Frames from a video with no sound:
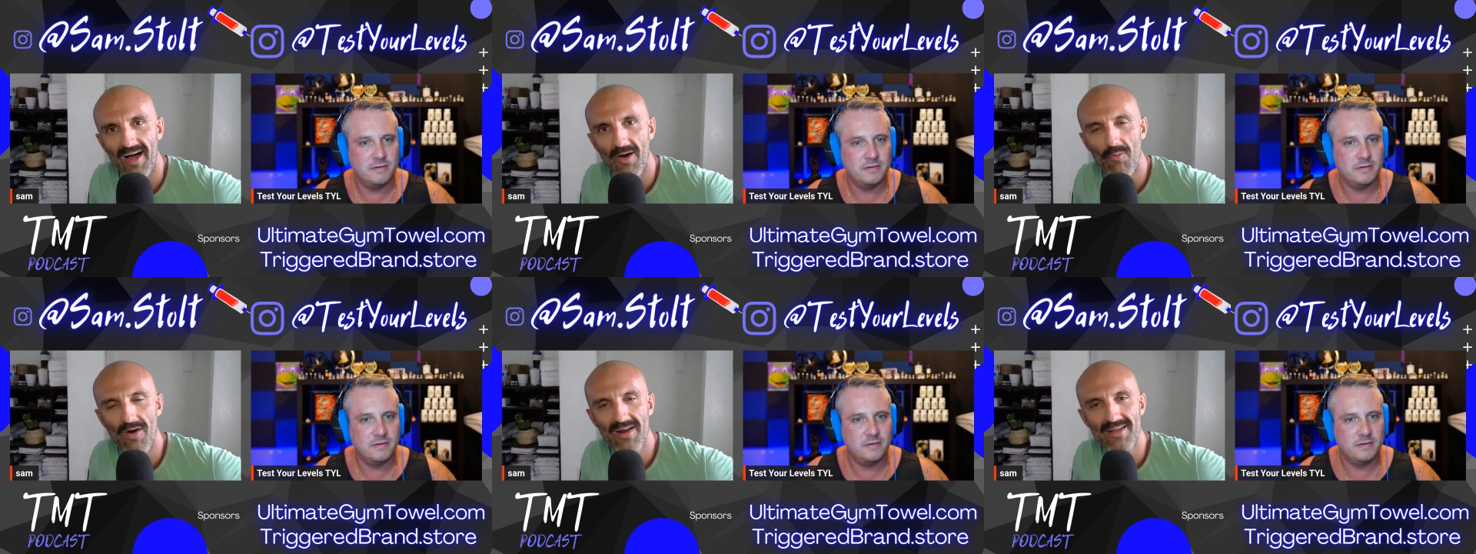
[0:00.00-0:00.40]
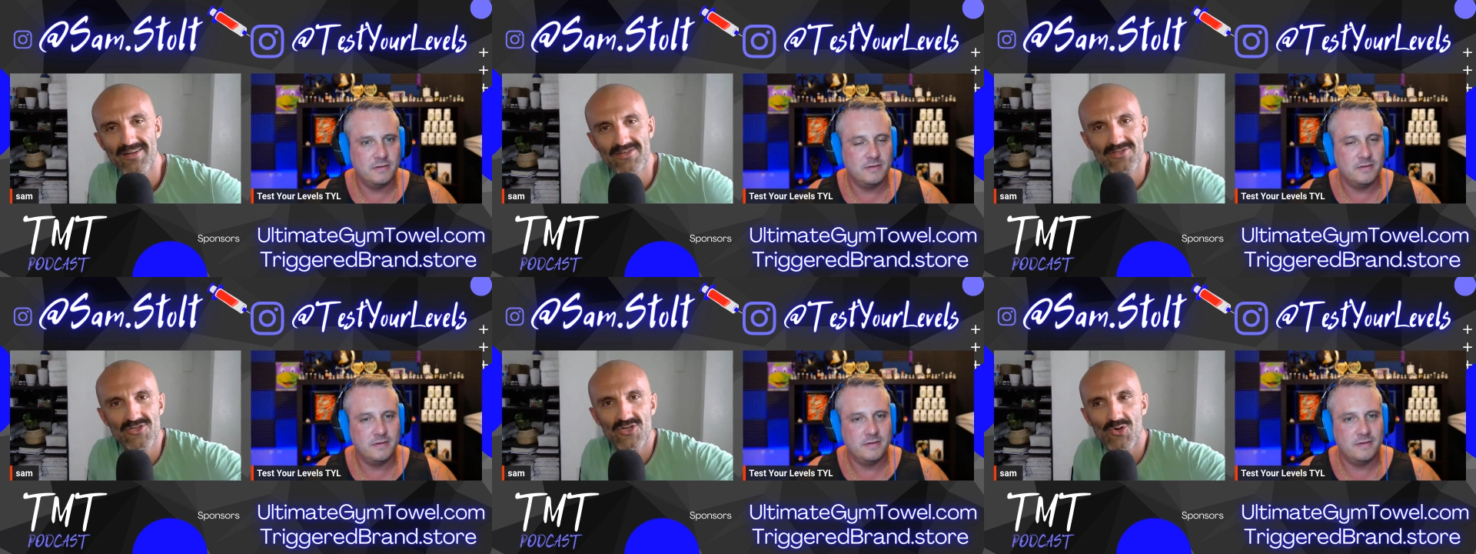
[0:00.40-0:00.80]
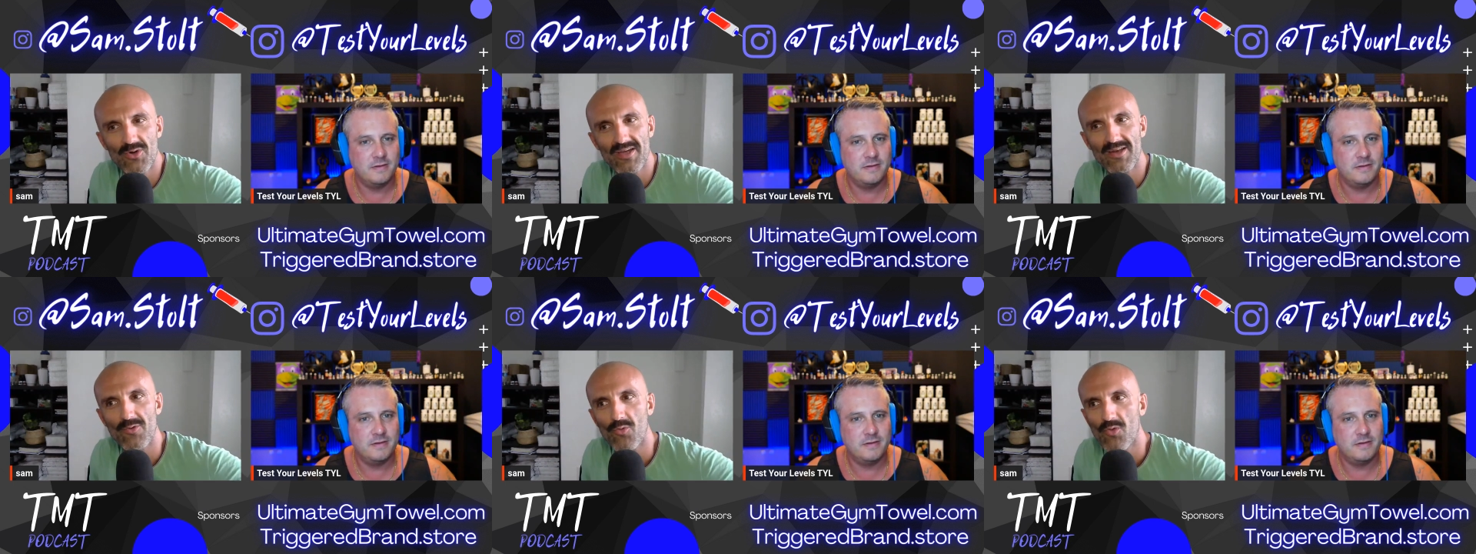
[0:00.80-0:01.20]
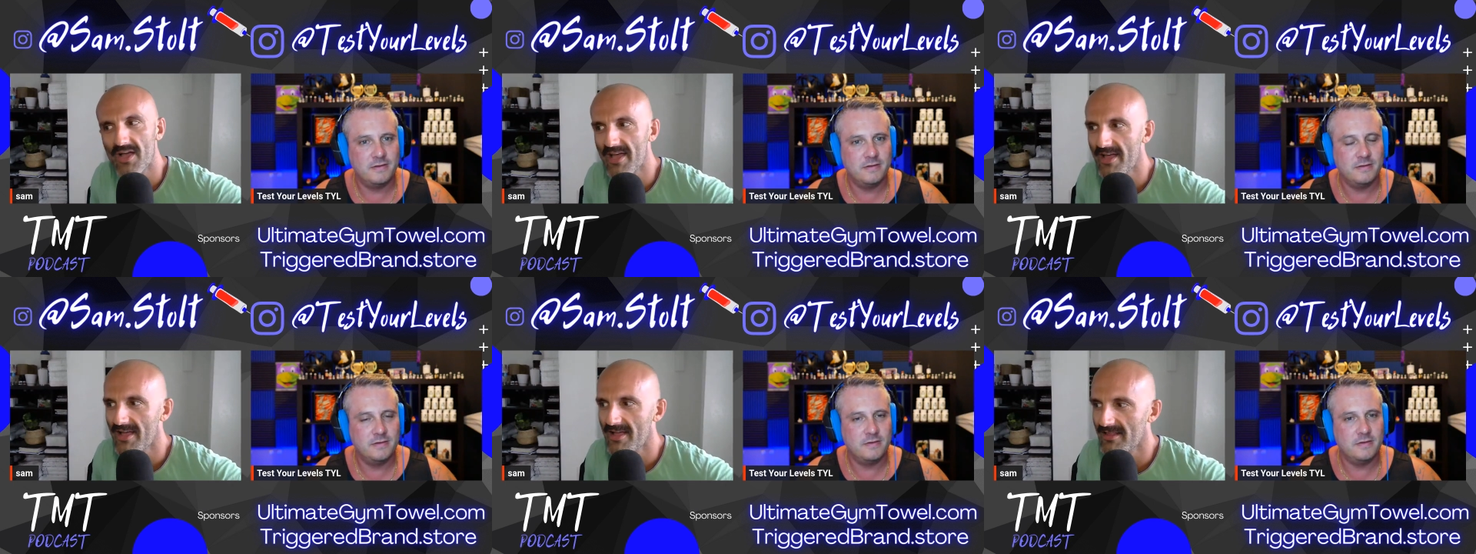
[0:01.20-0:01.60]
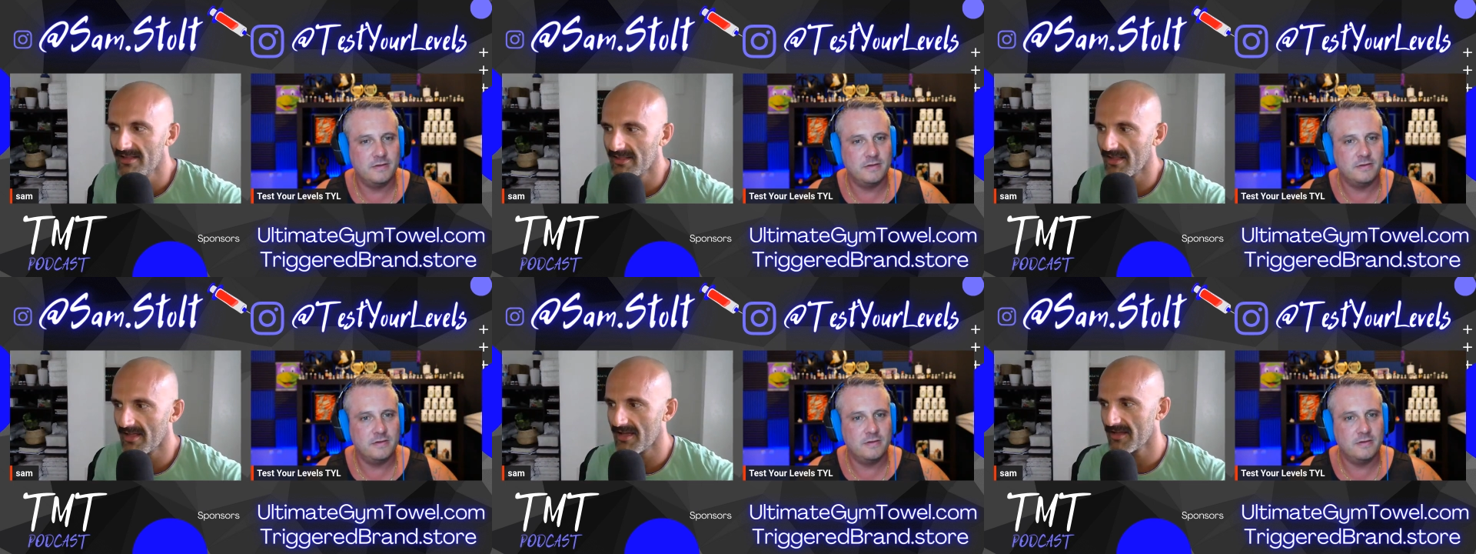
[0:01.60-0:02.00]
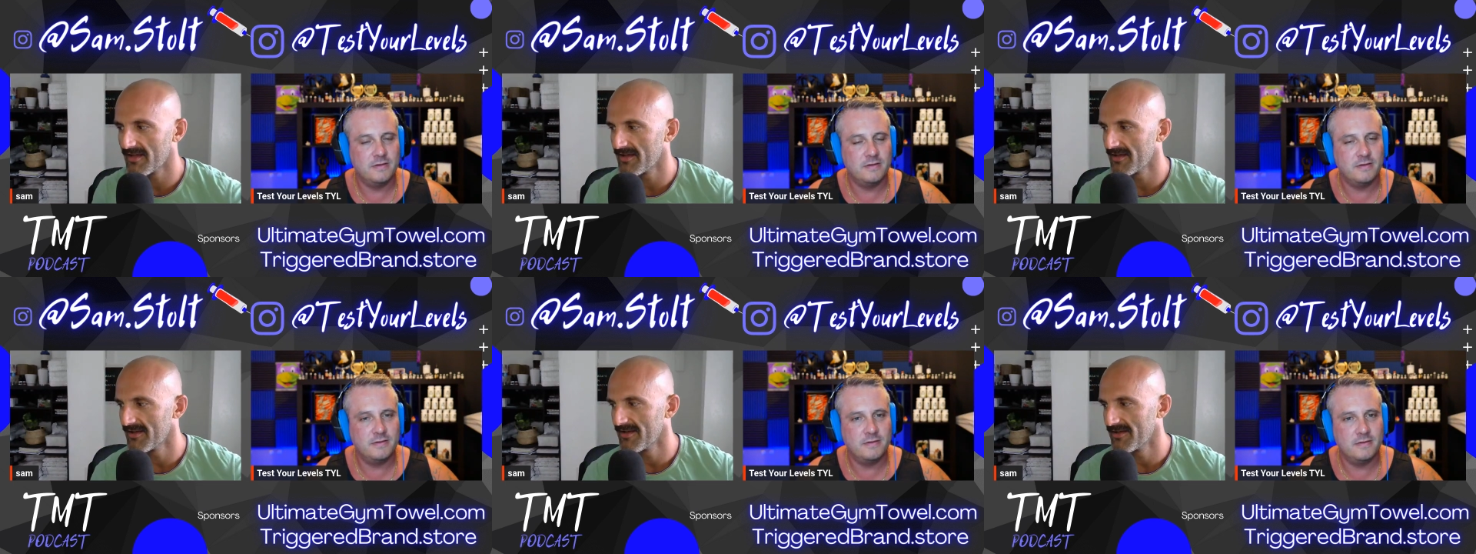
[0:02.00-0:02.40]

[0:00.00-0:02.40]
Speaker 1: i want to do it in a way that like